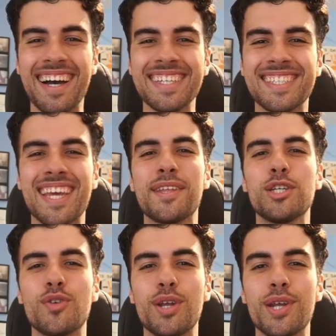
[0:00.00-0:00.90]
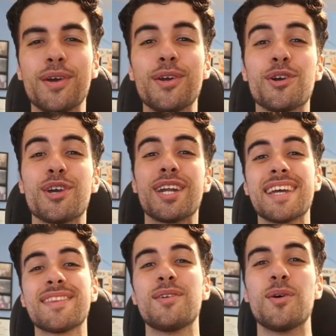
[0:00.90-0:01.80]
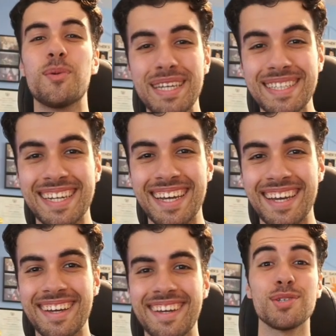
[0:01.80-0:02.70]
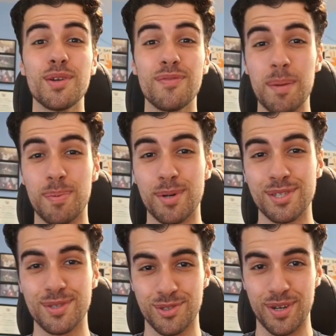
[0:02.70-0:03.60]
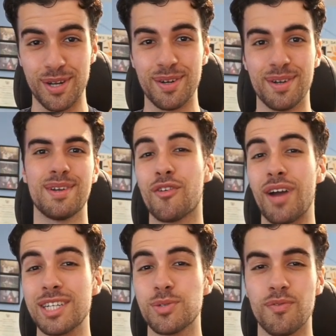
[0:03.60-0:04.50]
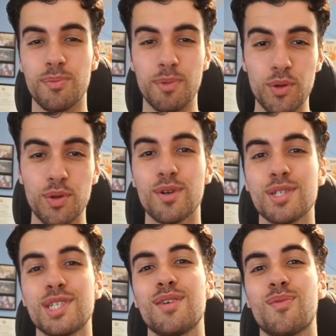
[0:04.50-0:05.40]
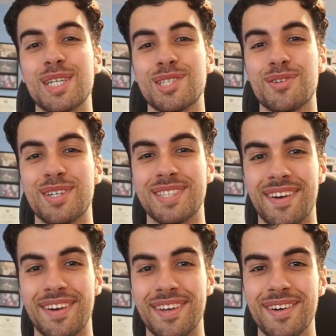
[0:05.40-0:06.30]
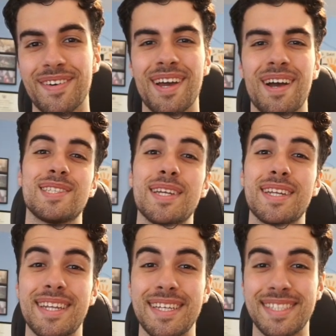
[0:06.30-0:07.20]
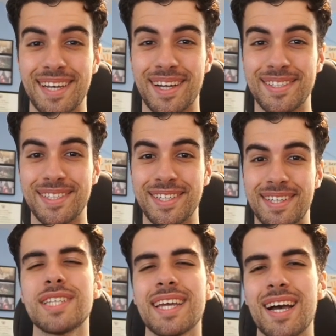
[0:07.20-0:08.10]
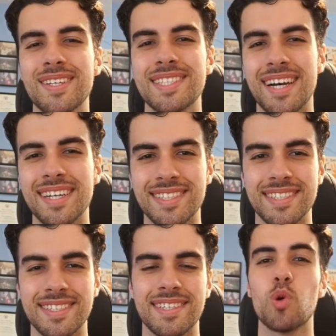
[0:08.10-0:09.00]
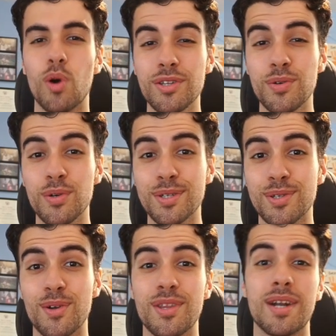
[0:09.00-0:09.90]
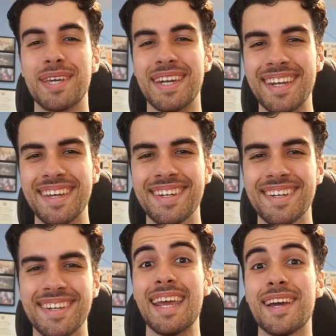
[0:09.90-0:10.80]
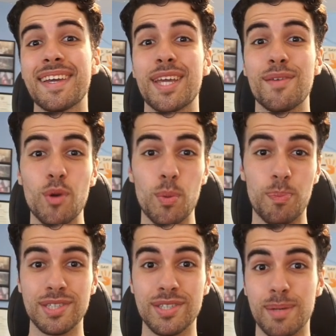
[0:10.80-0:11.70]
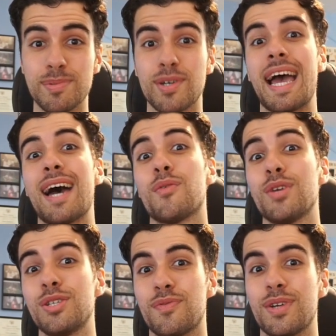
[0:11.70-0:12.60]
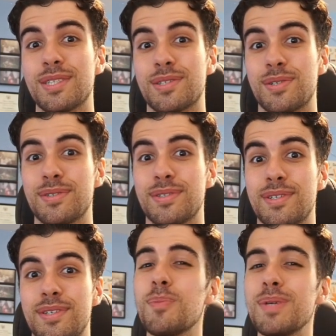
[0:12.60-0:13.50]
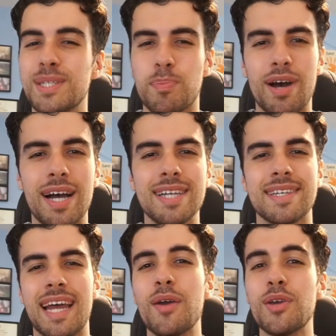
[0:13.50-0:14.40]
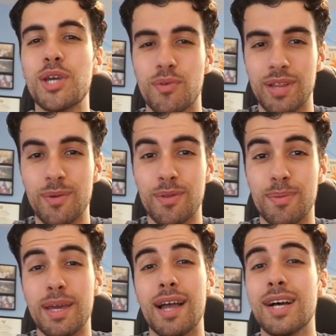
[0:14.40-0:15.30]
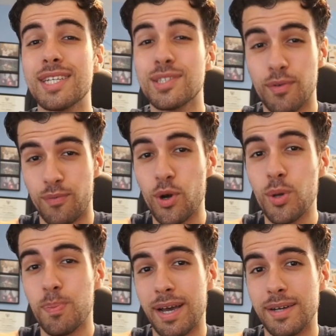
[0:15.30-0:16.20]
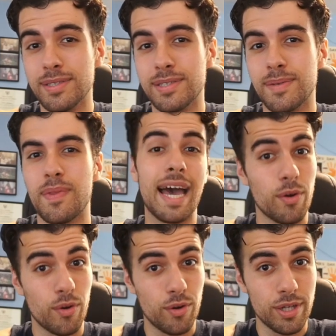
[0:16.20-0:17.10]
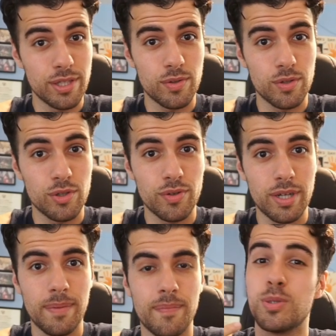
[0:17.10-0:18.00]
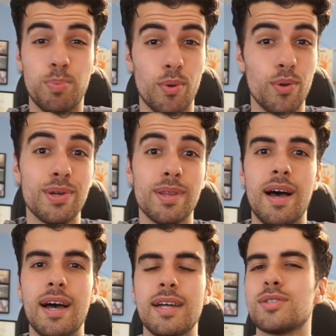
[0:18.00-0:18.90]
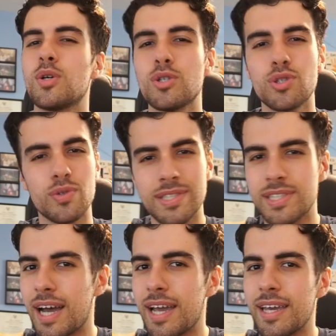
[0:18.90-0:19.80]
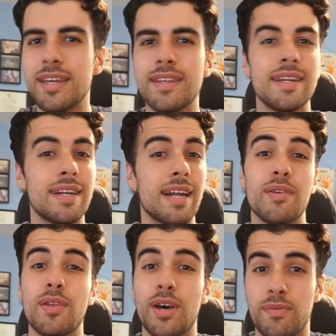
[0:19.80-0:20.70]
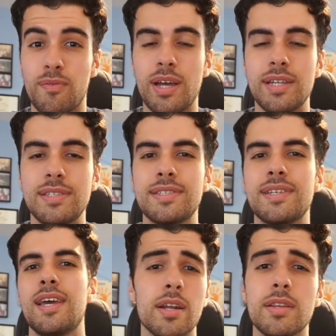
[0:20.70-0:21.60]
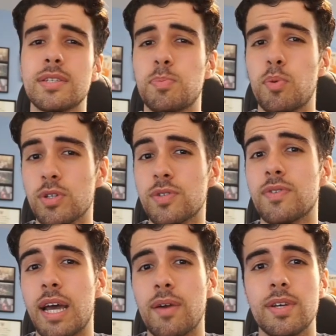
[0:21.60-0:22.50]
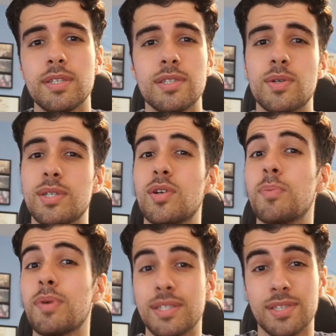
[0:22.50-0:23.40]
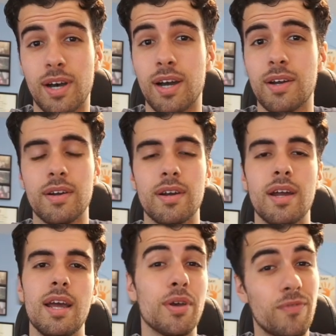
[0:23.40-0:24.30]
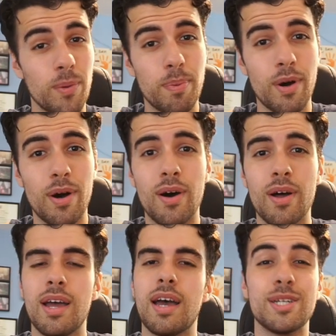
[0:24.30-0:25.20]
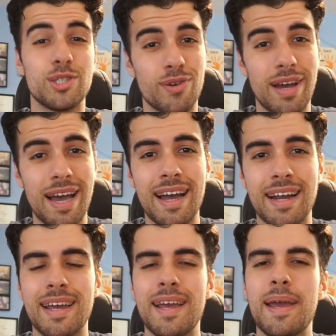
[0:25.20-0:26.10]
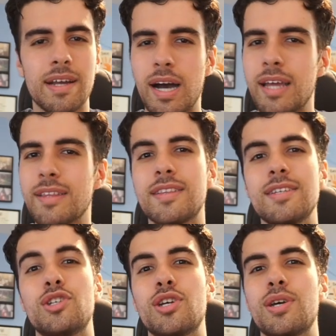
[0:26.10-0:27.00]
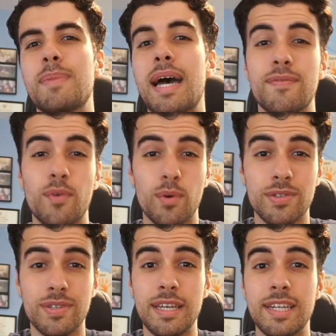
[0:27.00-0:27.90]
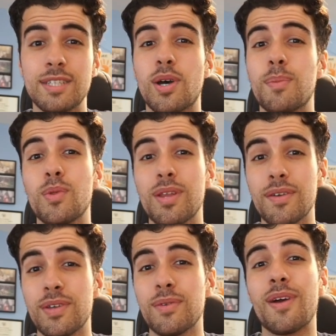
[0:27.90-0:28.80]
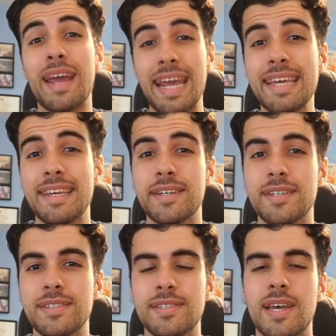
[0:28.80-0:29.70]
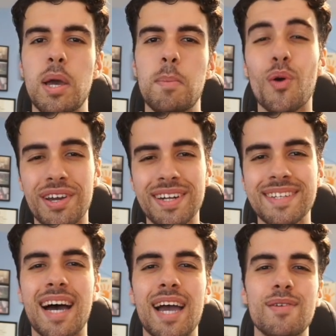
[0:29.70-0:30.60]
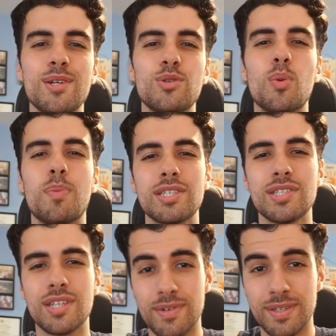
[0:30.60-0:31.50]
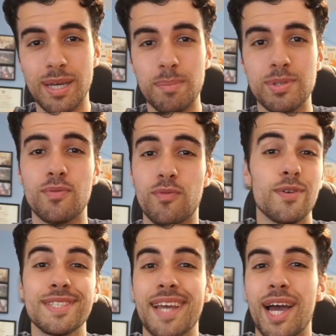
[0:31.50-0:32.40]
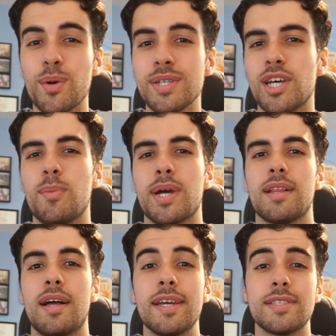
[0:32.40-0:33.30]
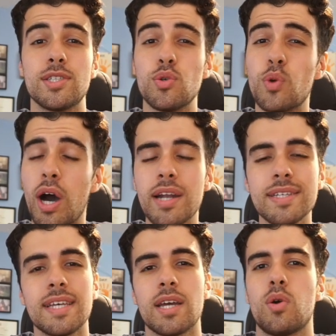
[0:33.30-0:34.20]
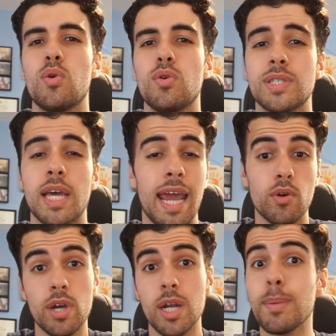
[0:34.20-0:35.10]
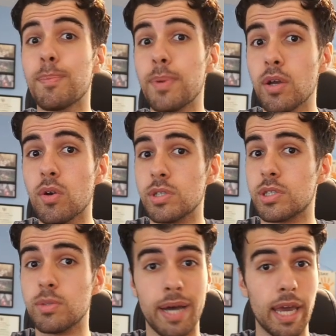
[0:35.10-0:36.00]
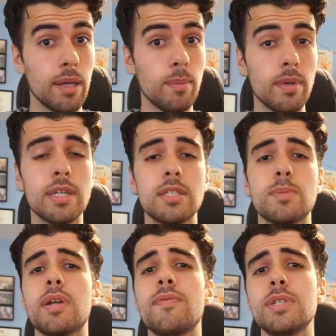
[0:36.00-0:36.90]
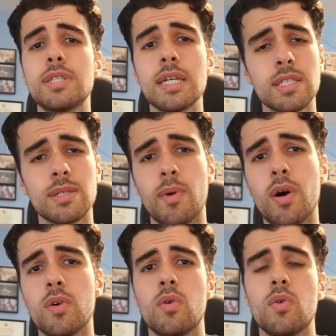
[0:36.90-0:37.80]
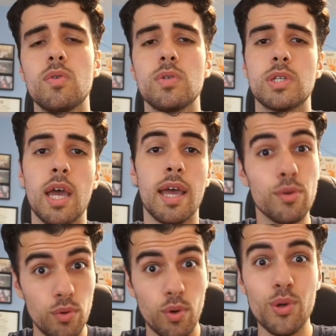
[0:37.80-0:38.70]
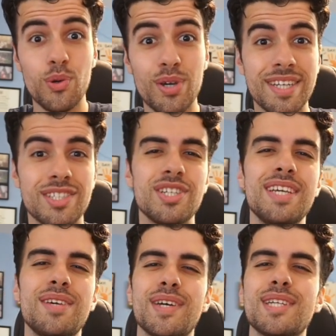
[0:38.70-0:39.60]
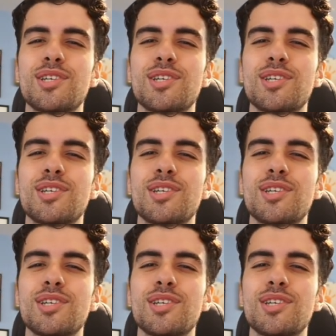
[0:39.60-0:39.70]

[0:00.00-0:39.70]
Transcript: guys, Anthony Trainer here. You're gonna get to know me today. I'm a certified personal trainer. I'm a graduate from the University of Western Ontario. I studied kinesiology, which is like health sciences. I'm 22 years old. I'm Canadian. Today, I'm gonna give you a bunch of tips on how to reach your fitness goals. You're gonna be surprised on how you can relate with me. I lost over 40 pounds. I had hernia surgery. I was bullied a lot, social anxiety, didn't have a lot of friends. I got into sports for that reason. So I started playing soccer. I played football. I ran track and I got into the gym at 14. So I've been lifting for 8 years. So we're going to dive into a bunch of different tips. The first thing I always tell my clients is you got to set goals, and they don't got to be big goals by any means. But if you set small goals that you know you can achieve,